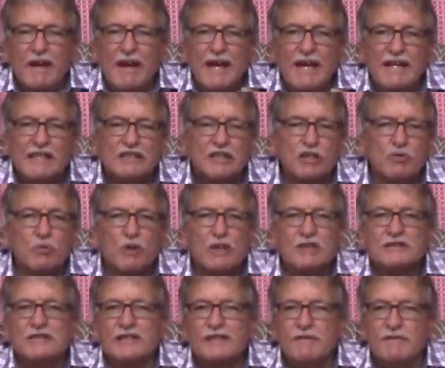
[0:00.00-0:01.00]
as it
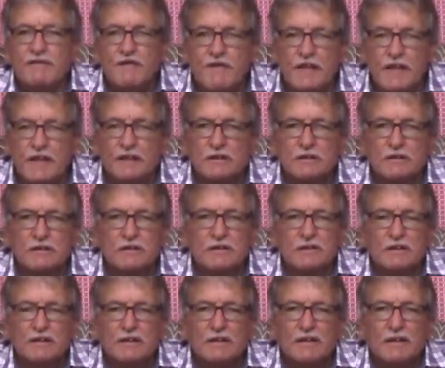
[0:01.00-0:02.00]
was revealed,
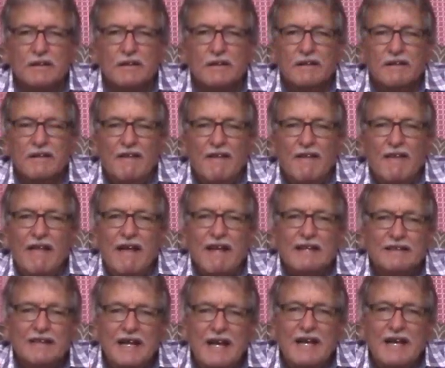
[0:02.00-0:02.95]
and